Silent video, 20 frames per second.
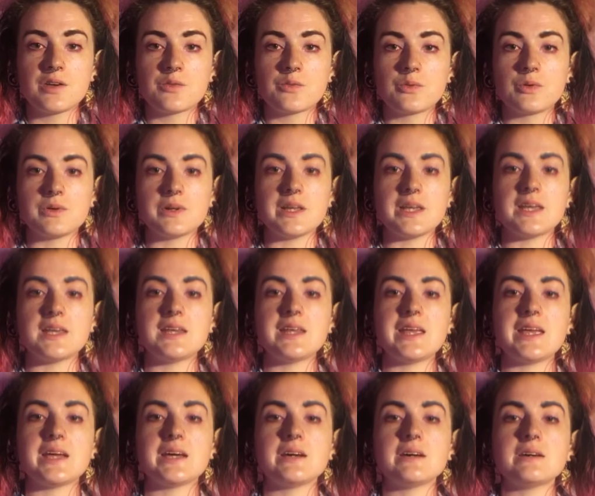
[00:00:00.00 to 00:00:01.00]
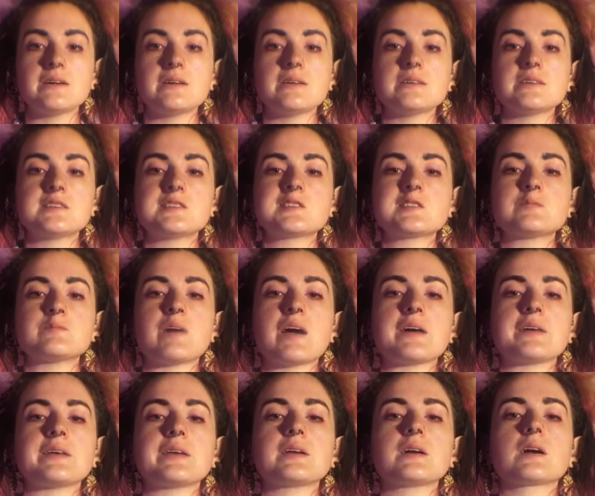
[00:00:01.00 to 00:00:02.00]
we'll inhale,
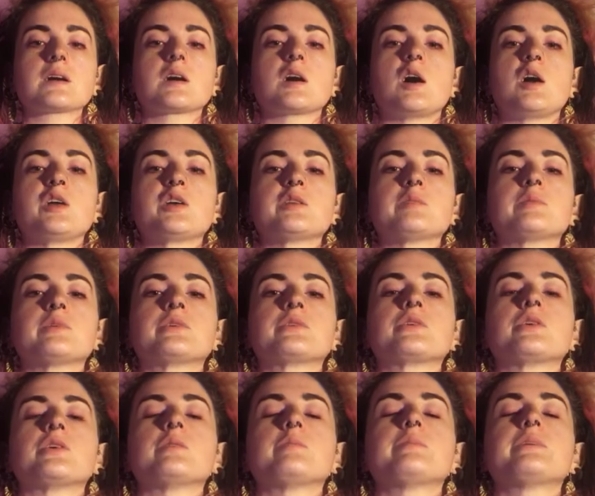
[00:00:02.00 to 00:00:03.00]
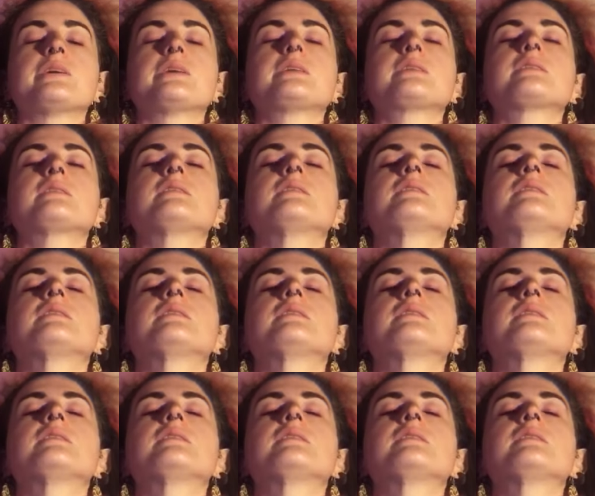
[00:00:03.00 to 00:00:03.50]
smiling our collarbone open,